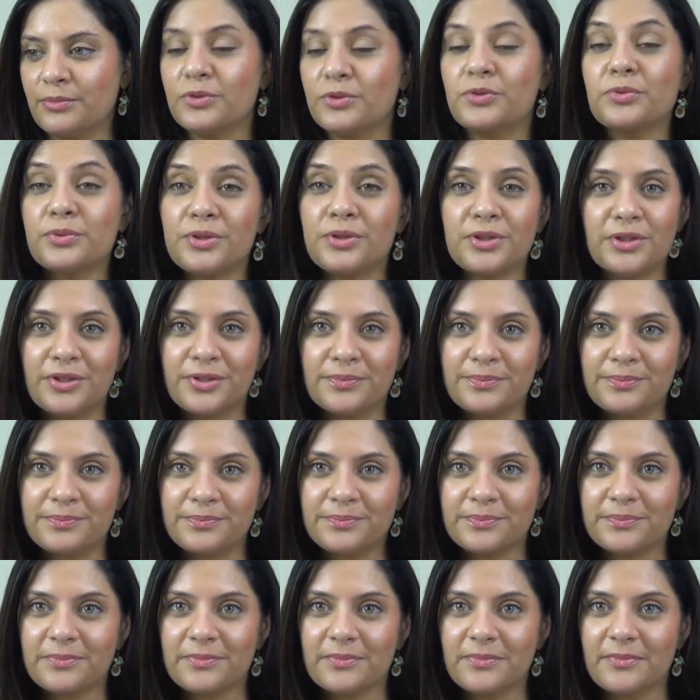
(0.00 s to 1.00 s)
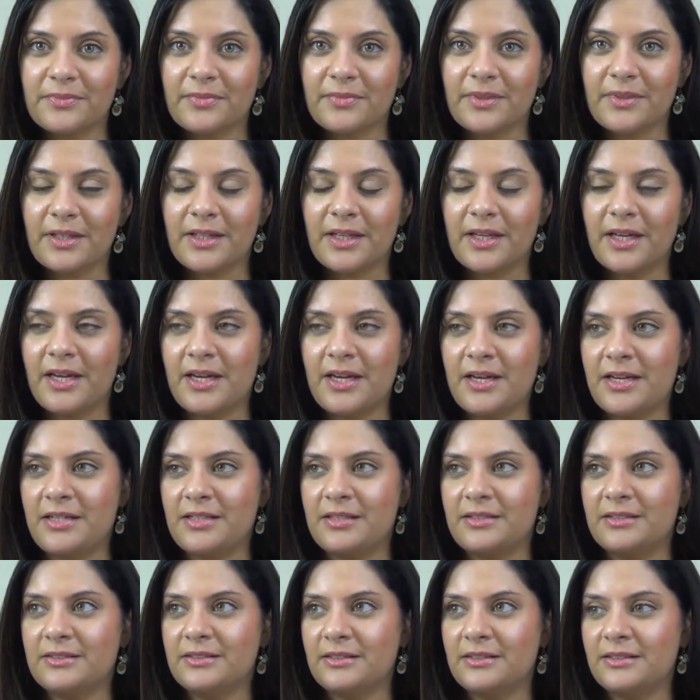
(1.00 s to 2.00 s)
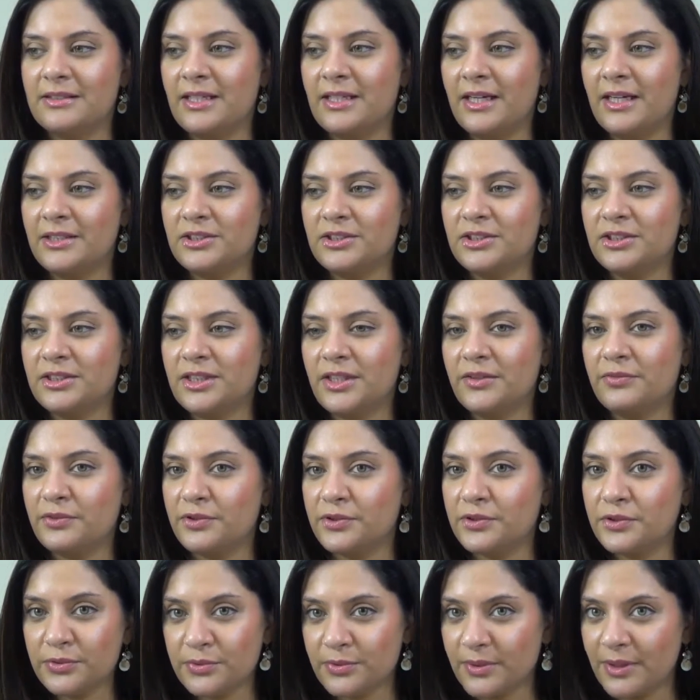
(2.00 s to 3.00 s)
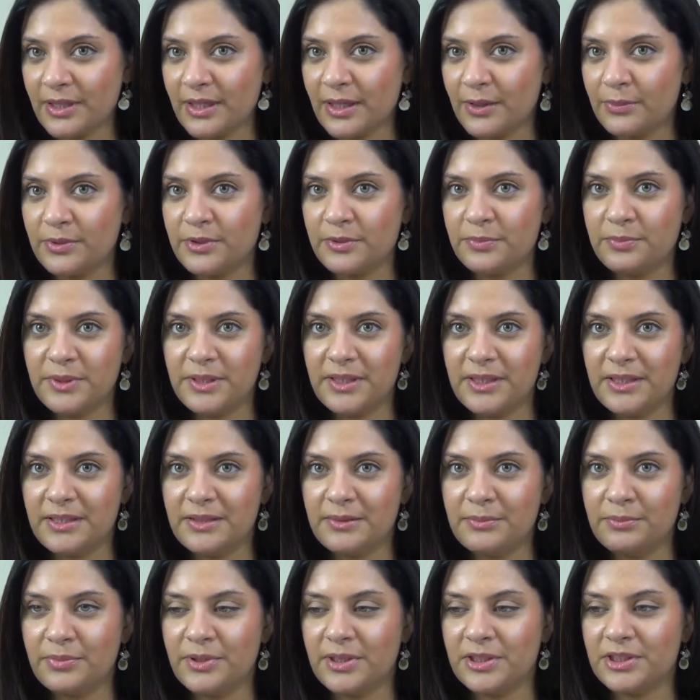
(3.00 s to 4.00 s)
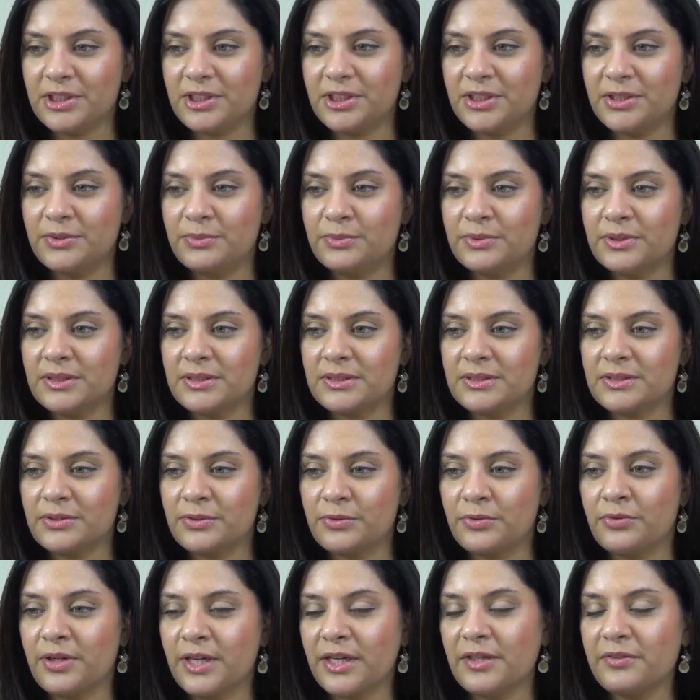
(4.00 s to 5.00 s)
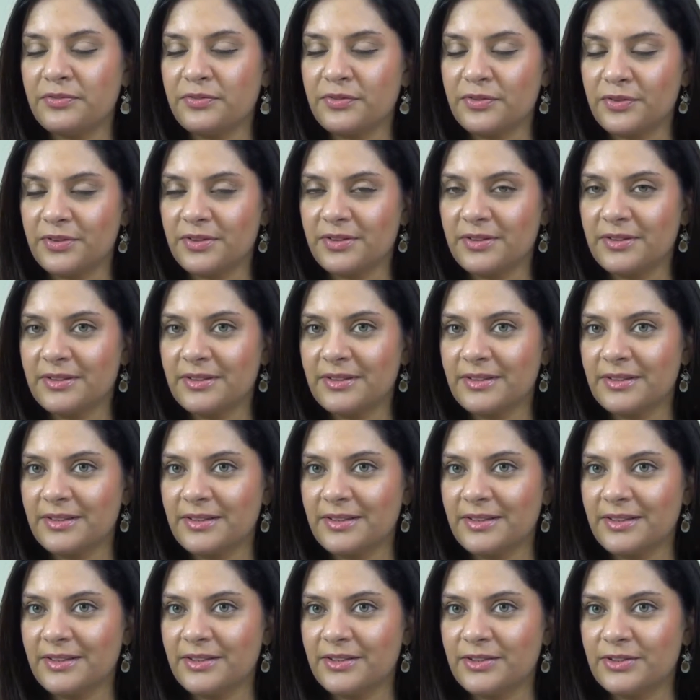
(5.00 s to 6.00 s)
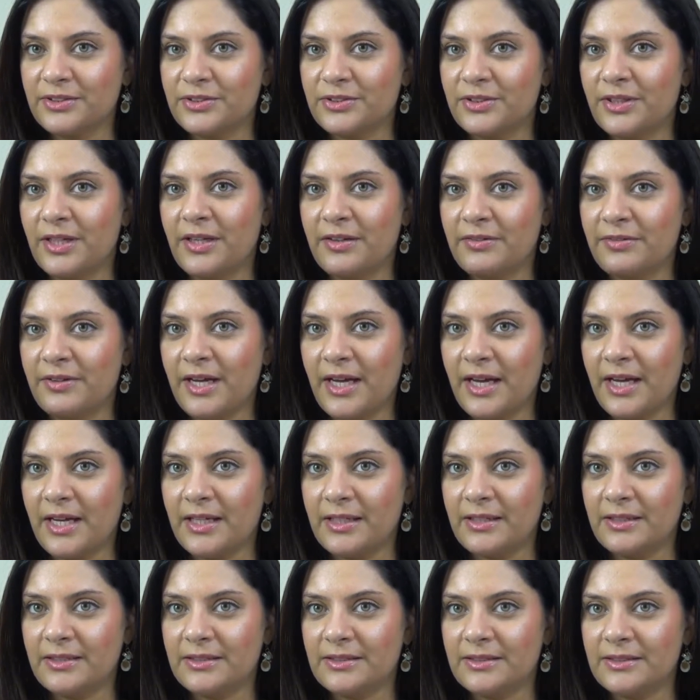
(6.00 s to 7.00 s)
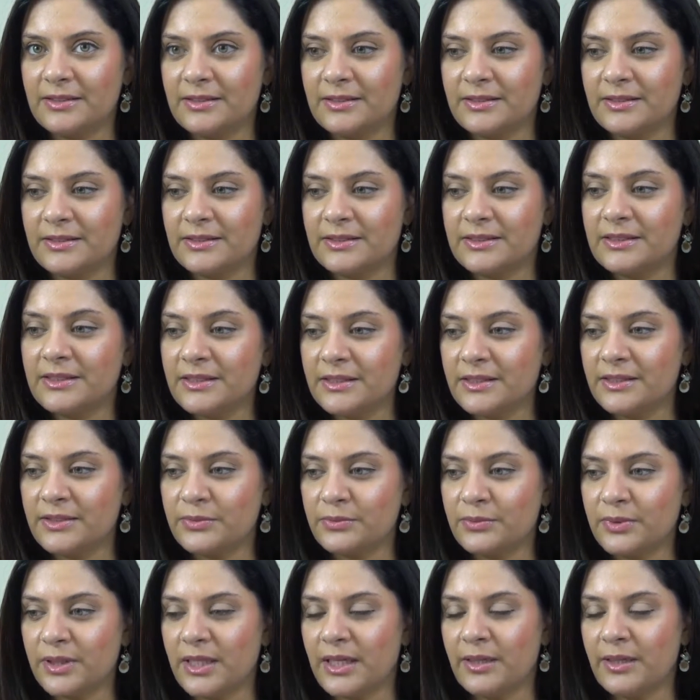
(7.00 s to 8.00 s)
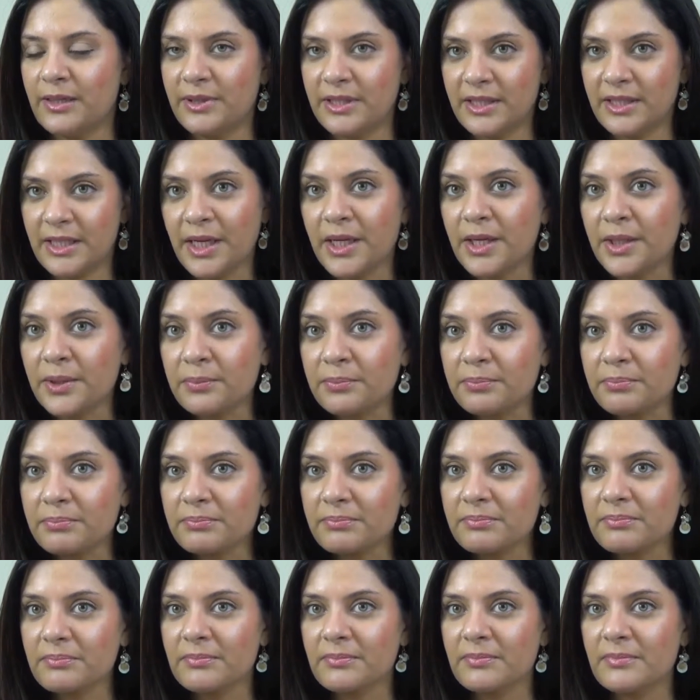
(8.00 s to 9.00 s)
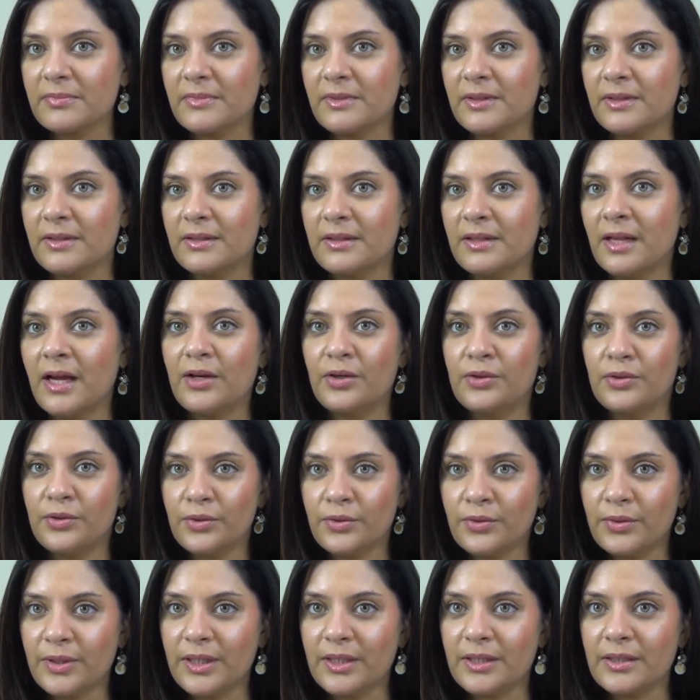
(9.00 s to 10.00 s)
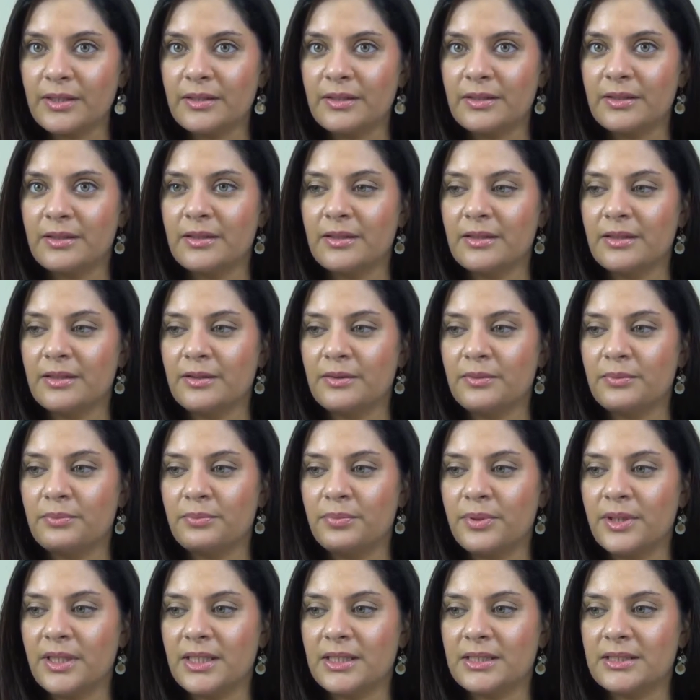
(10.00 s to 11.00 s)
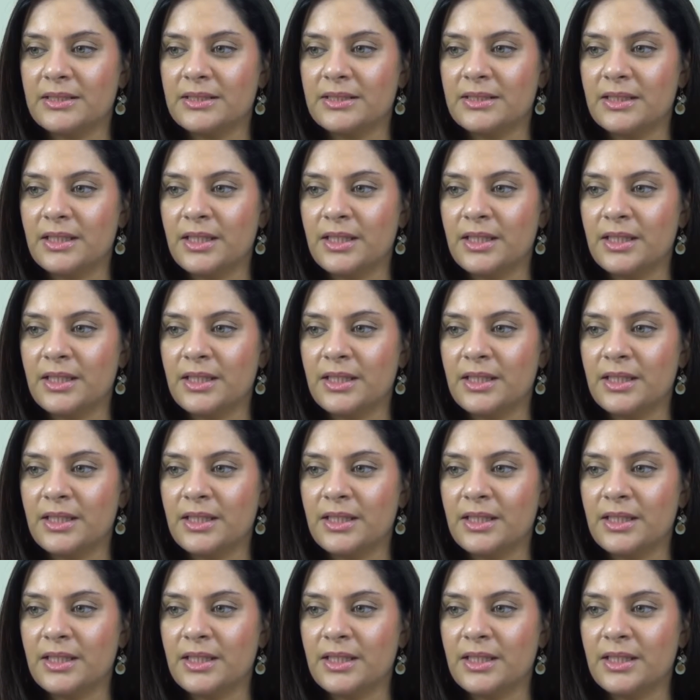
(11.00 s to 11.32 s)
through her. And that she never knew what I would be, but she was grateful to have seen what I became, not knowing, but